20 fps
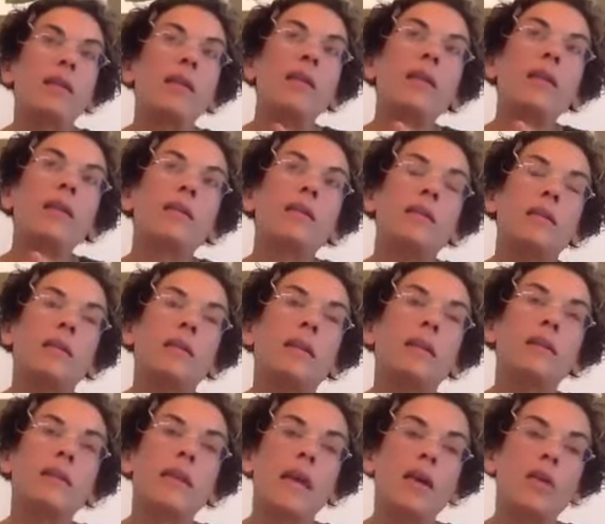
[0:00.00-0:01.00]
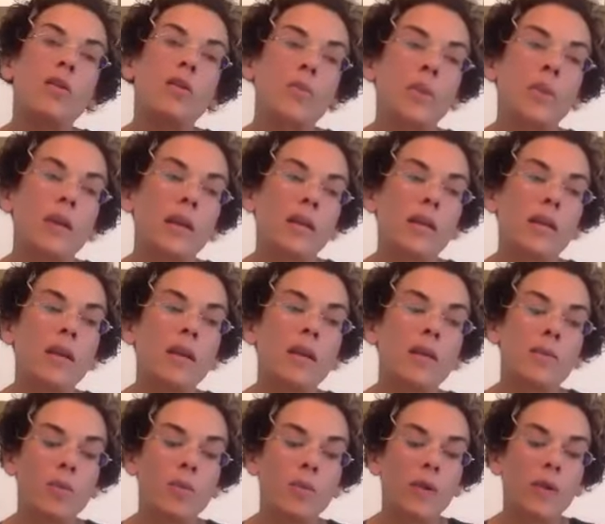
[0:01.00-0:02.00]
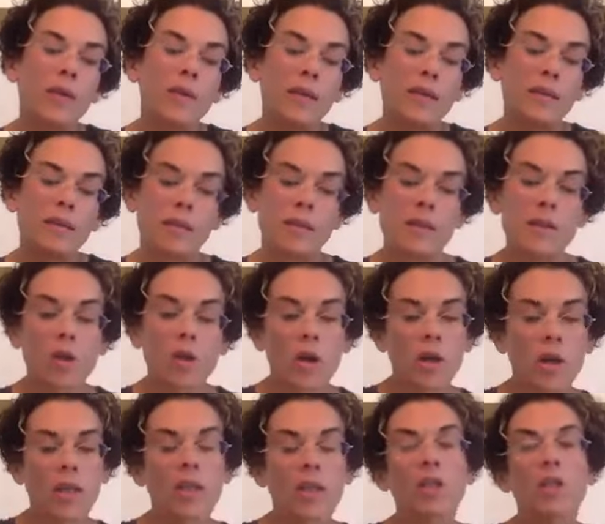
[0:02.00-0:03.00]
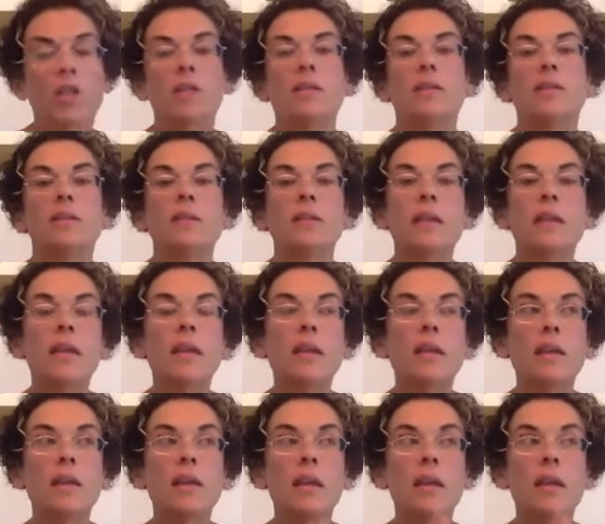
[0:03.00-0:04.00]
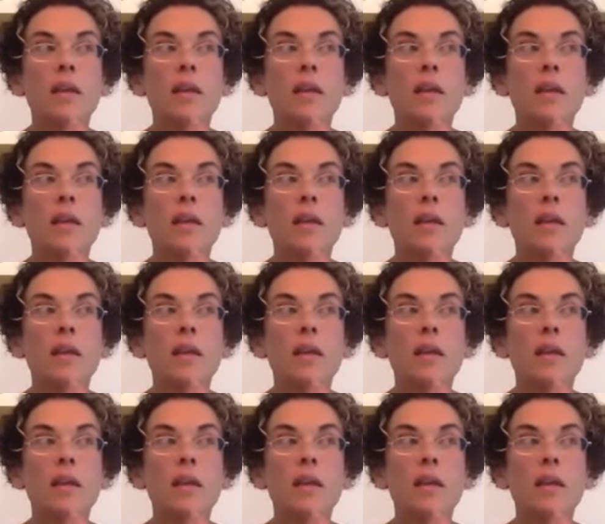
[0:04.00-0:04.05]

any entanglement in previous incarnations, in,